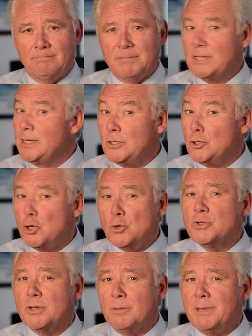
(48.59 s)
It didn't
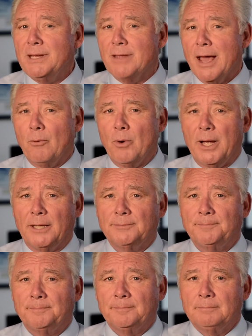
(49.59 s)
used to be that way.
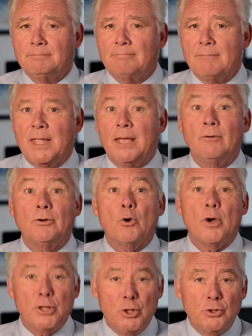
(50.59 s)

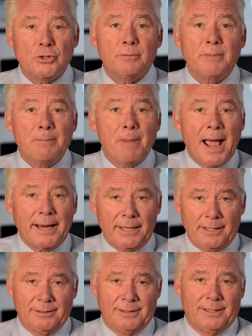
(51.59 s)
Illinois used to be
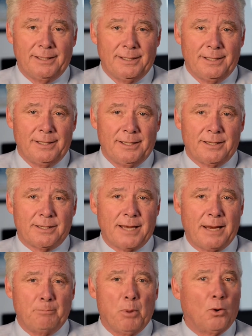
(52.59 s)
mighty. The
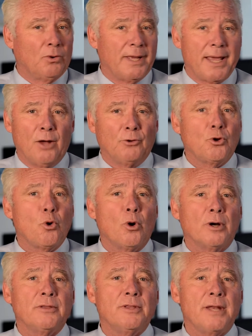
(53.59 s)
state boldly held
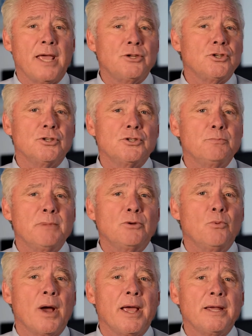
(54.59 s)
court in the nation's
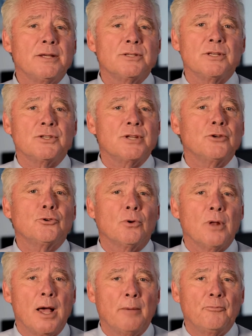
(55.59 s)
midway as the
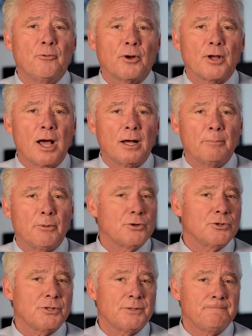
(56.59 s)
central hub for
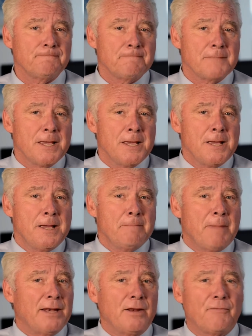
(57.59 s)
commerce.
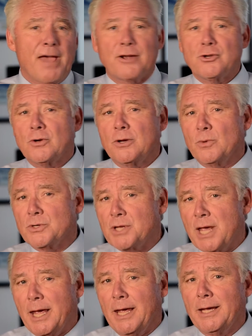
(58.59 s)
Manufacturing was
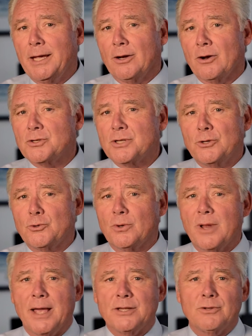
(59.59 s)
king, and our
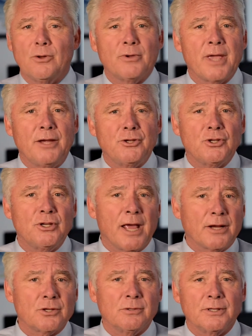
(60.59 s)
centralized location,
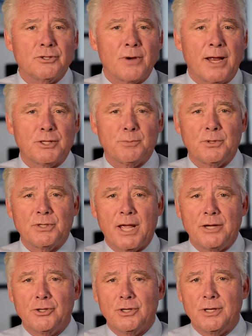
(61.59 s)
excellent
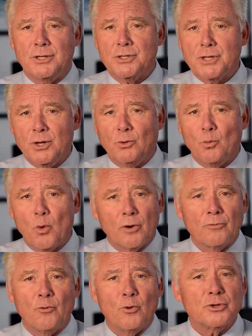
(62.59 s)
transportation, and skilled
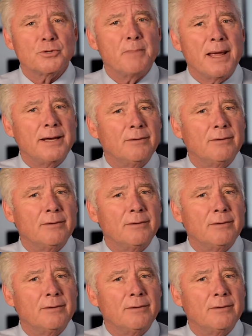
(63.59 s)
workforce made